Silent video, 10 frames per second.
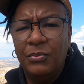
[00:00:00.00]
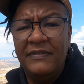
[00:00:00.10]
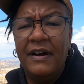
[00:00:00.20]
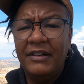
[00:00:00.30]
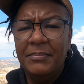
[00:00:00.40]

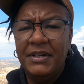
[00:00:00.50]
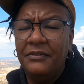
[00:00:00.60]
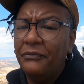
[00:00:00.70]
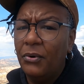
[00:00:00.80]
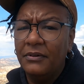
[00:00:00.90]
We've already been to
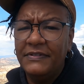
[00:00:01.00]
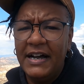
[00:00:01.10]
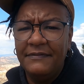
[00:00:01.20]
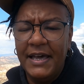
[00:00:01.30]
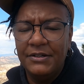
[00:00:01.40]
four or
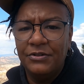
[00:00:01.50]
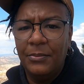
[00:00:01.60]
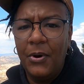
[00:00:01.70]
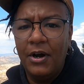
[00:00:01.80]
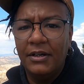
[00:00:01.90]
five national
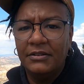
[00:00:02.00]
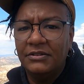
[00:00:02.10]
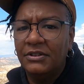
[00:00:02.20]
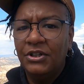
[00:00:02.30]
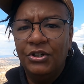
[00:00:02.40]

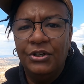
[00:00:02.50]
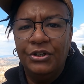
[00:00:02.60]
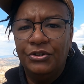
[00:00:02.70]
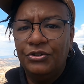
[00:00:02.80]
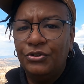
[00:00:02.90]
parks,
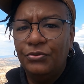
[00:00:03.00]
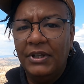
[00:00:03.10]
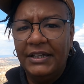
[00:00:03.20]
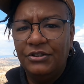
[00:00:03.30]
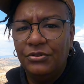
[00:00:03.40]
two
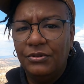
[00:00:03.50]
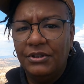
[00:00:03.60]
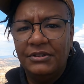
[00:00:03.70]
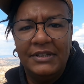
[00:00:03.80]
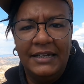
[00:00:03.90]
lake
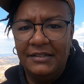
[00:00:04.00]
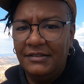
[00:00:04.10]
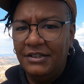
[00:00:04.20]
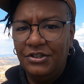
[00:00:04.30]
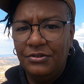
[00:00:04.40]
shores, and a
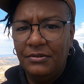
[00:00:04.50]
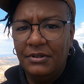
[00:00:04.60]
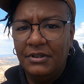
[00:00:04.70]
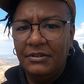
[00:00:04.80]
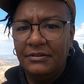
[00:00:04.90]

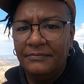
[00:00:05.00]
seashore.